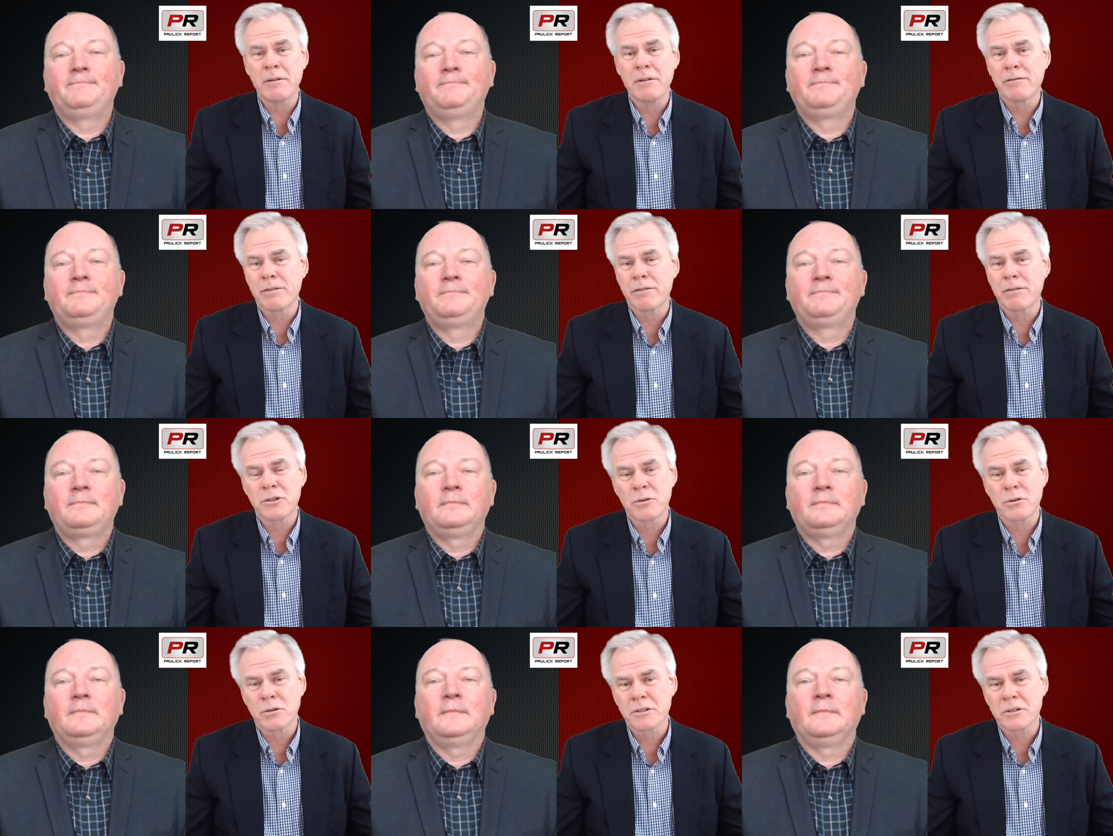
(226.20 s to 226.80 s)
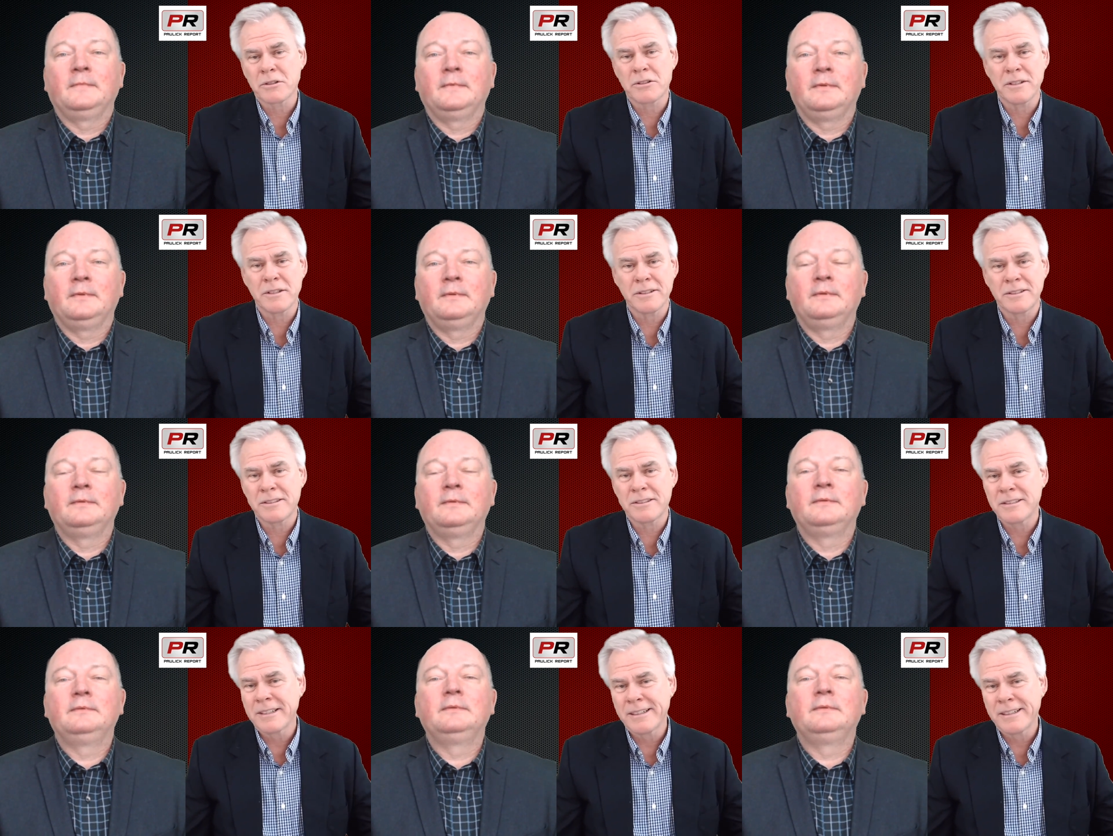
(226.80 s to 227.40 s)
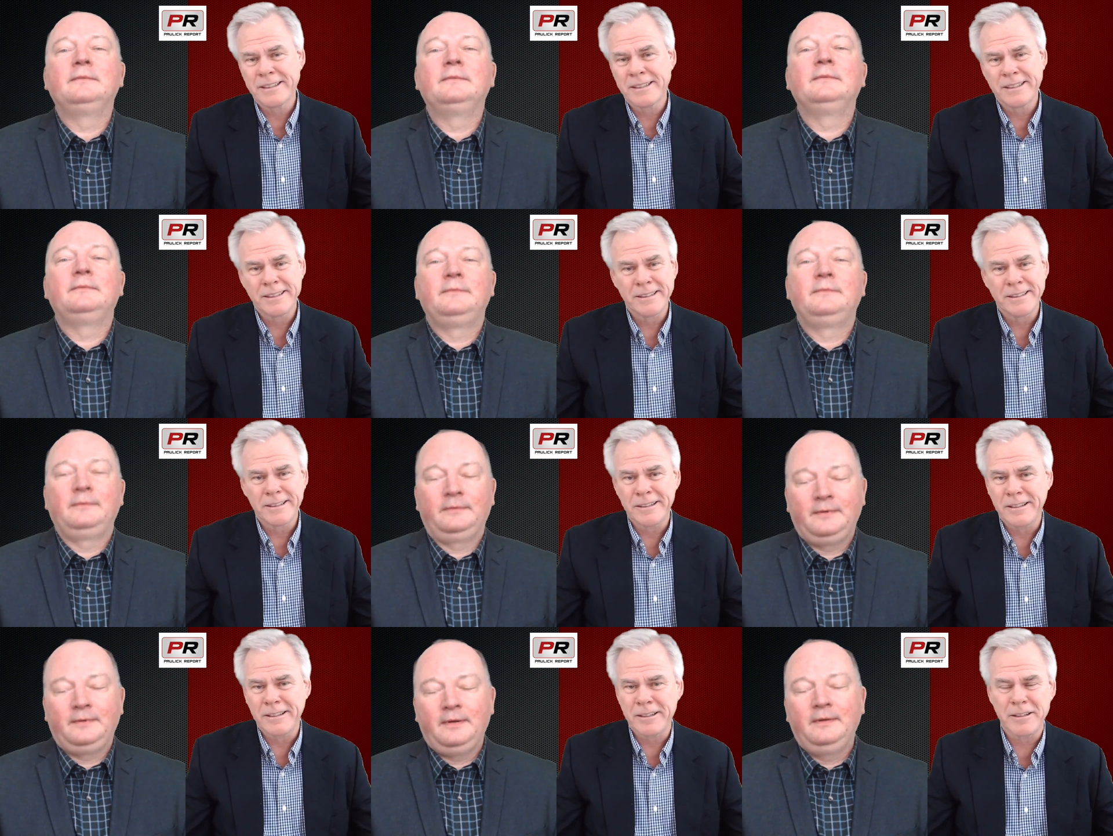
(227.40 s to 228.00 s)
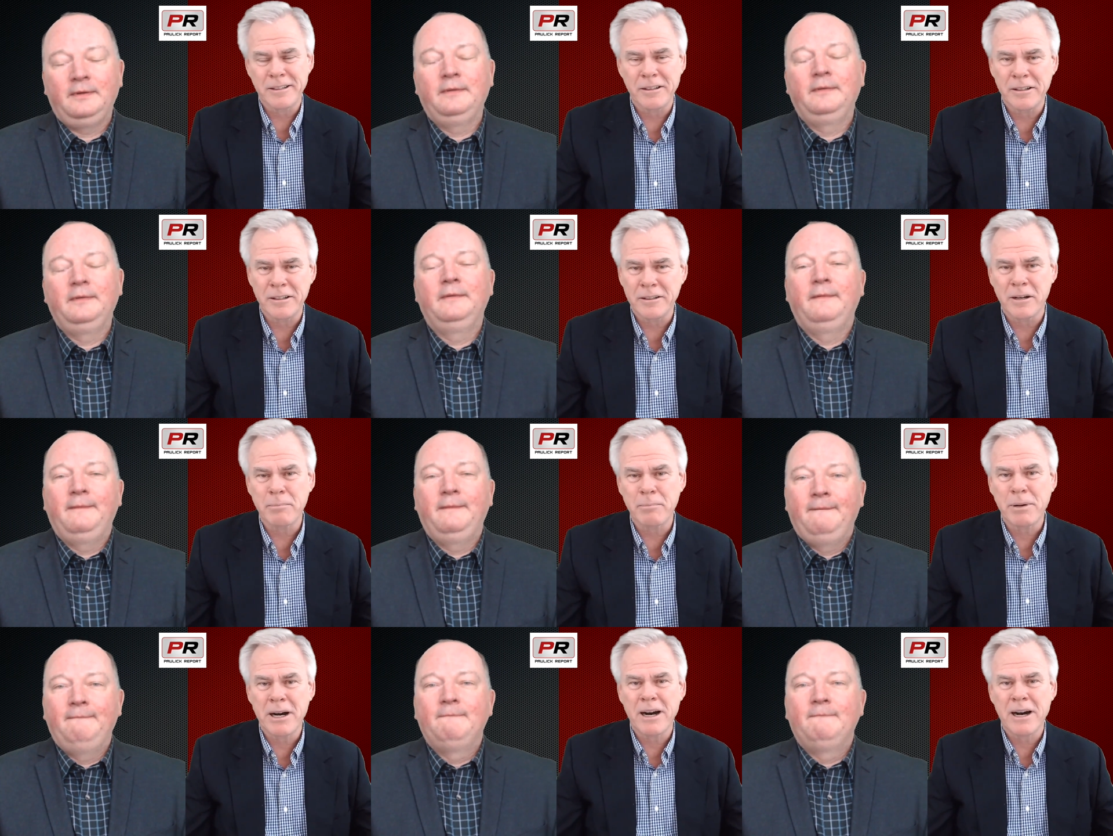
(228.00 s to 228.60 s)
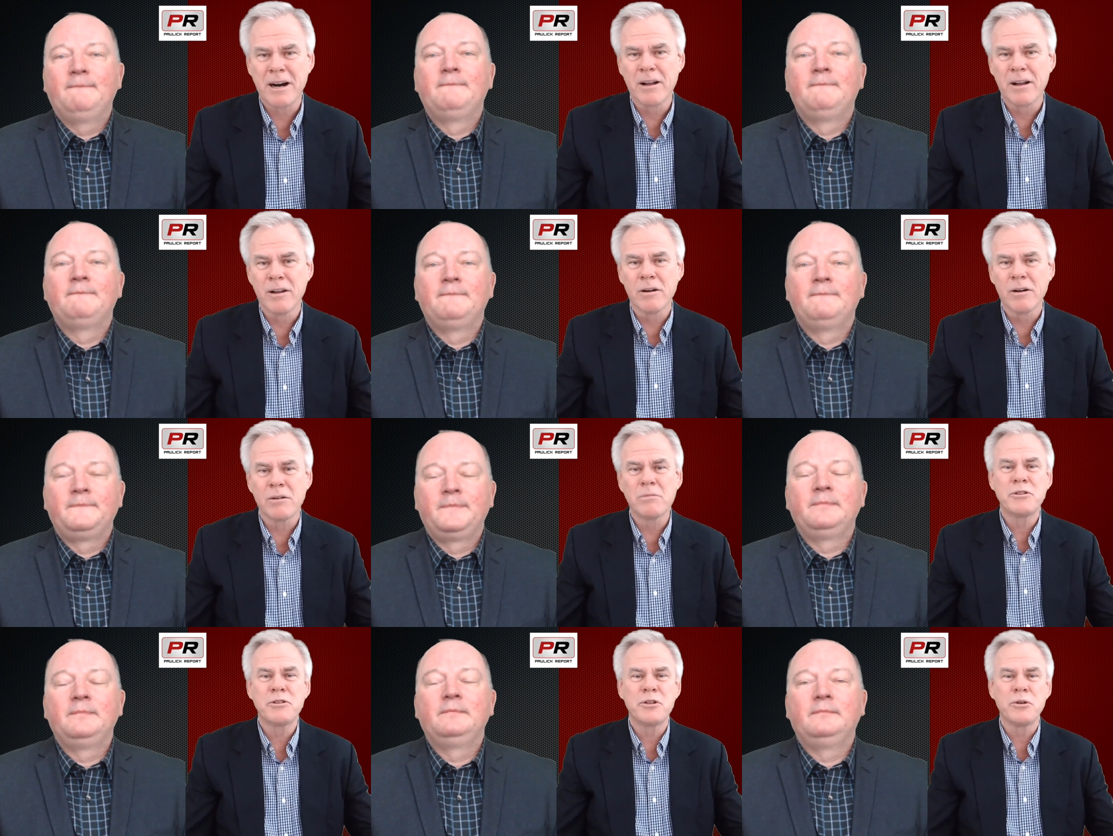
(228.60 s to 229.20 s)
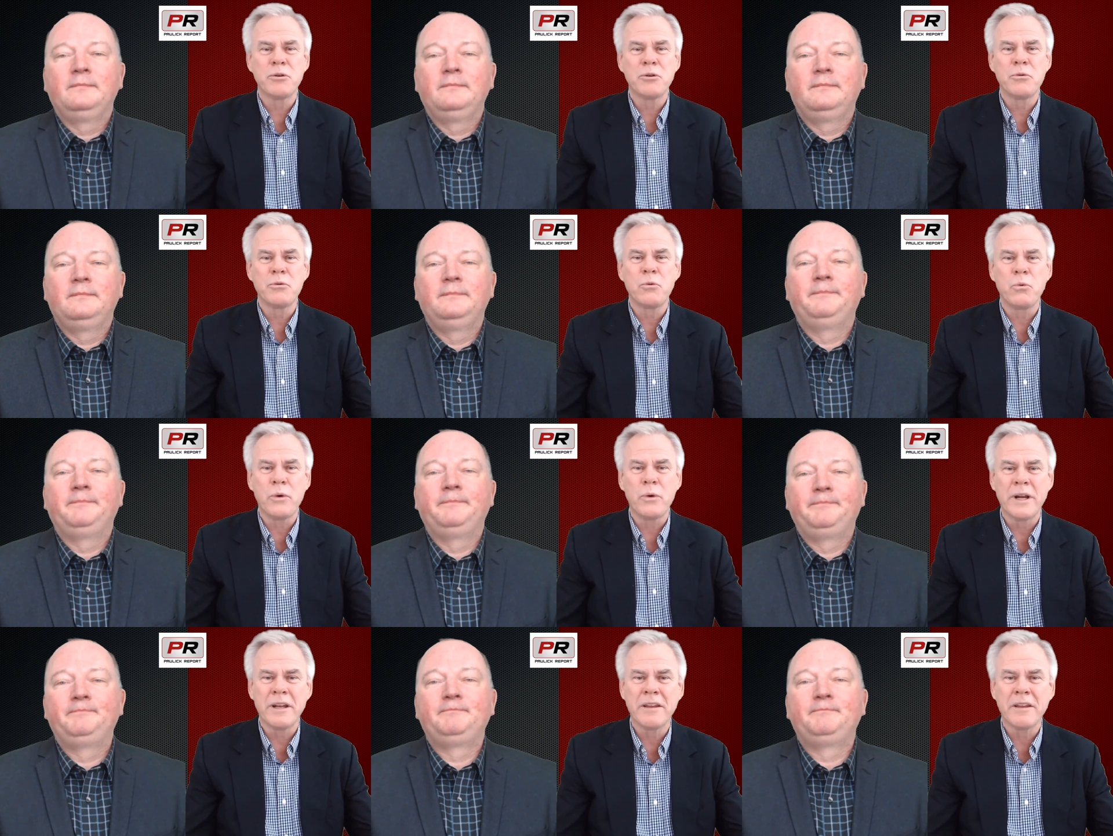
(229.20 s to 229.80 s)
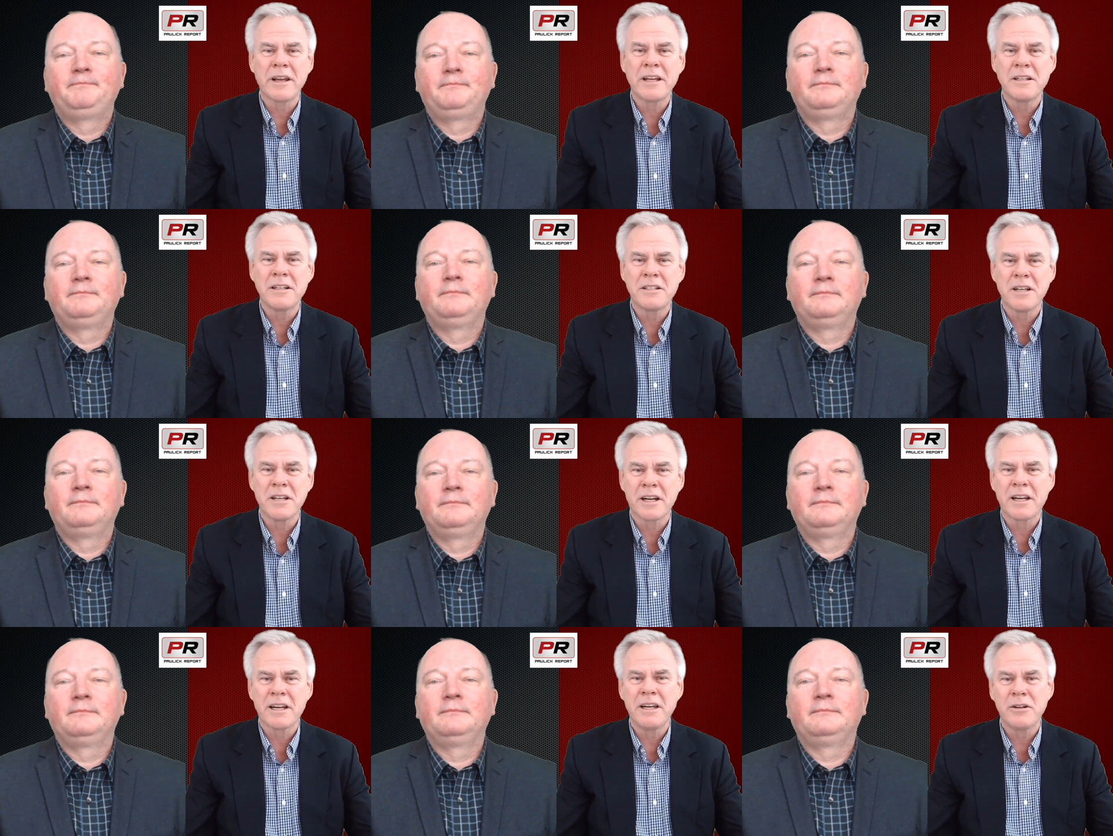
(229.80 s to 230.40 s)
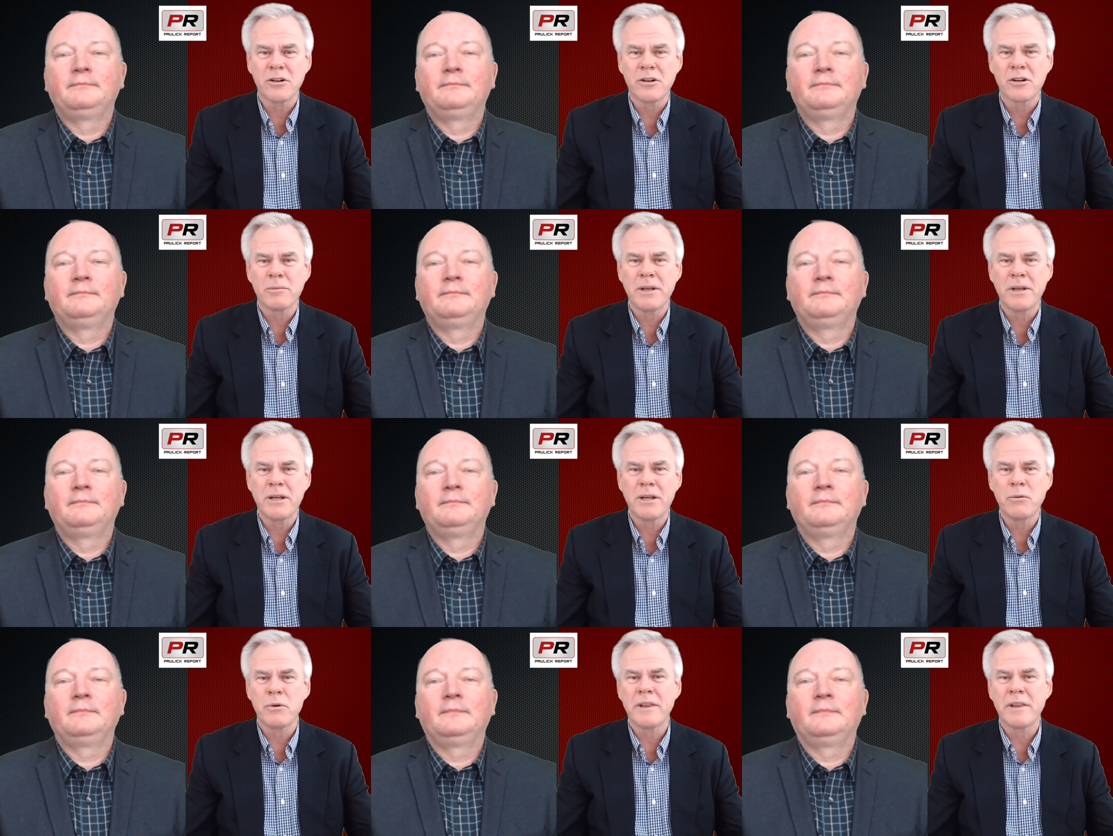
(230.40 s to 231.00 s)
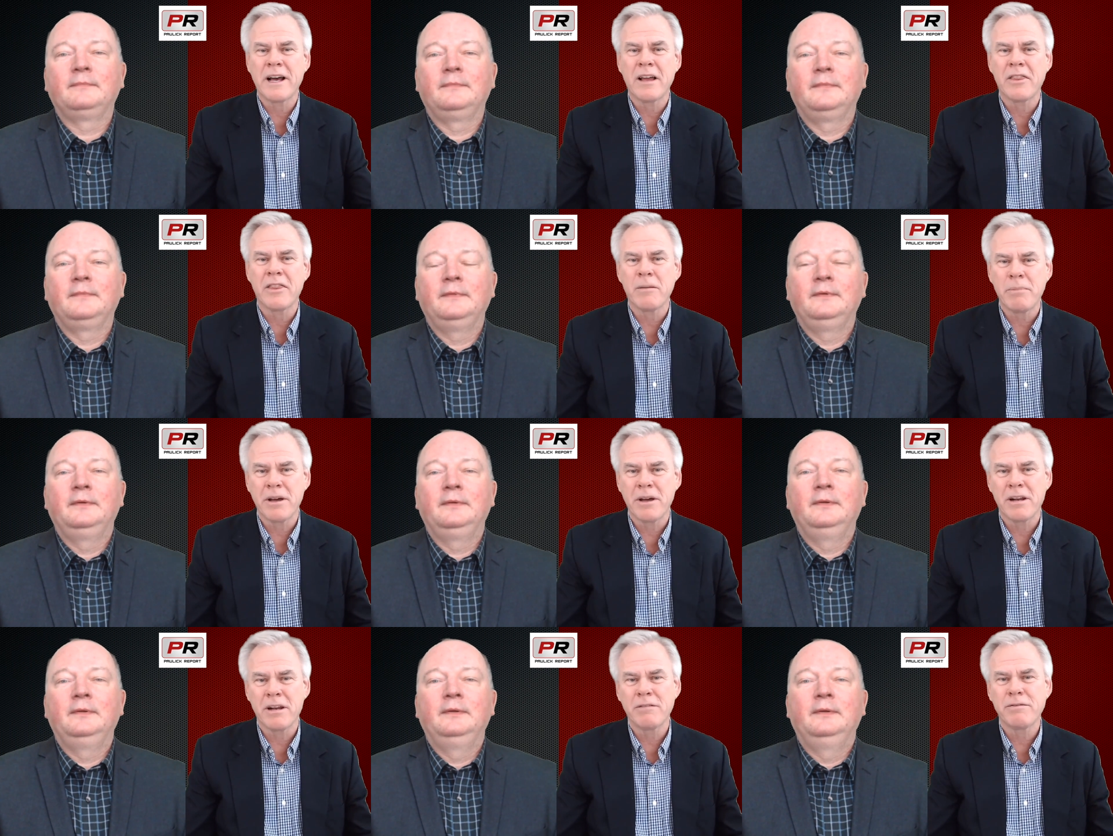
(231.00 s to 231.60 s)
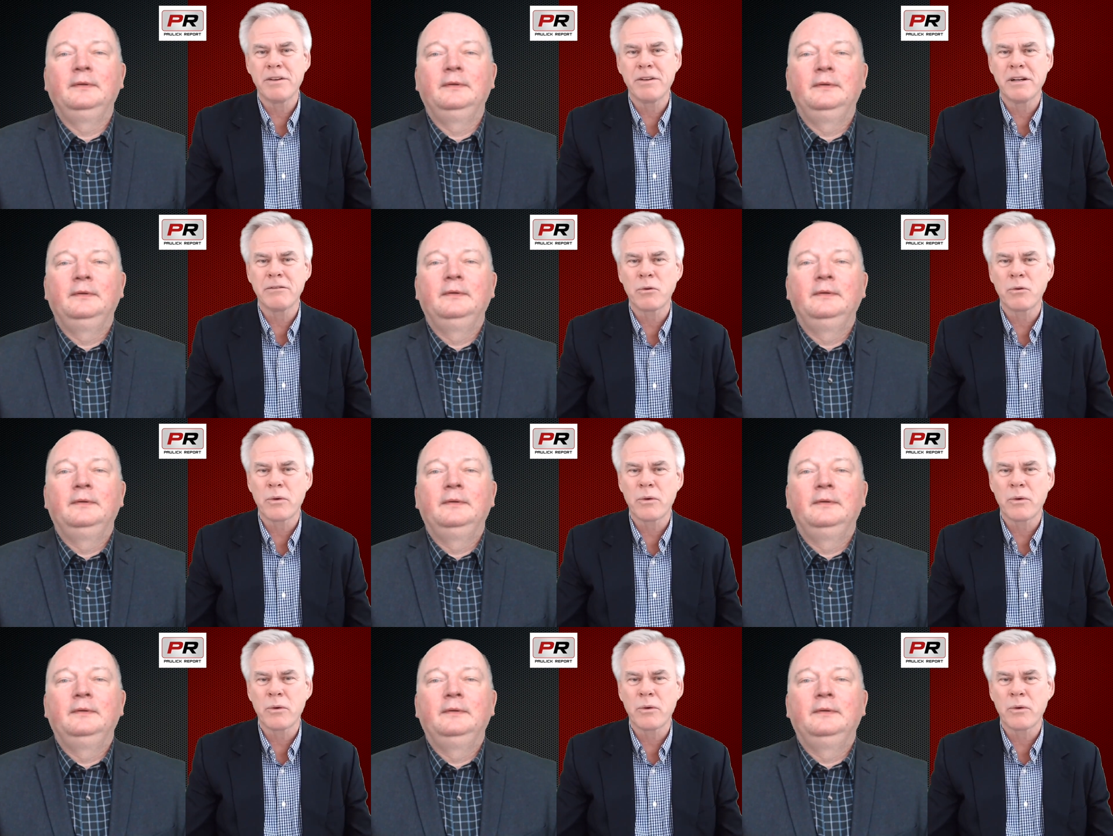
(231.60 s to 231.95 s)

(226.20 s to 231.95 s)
Speaker 1: the first horse since Apollo to win the Kentucky Derby without the benefit of a